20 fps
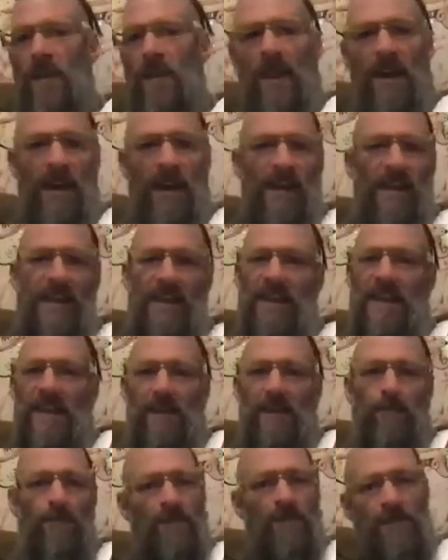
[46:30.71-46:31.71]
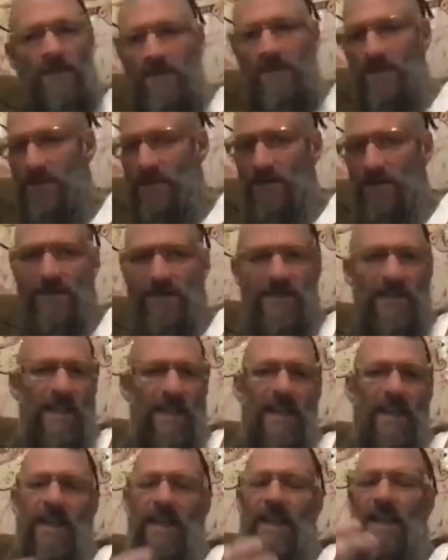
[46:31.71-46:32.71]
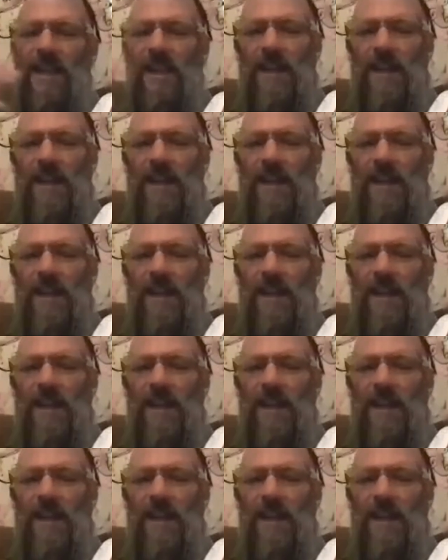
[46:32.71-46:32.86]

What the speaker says: and I keep sitting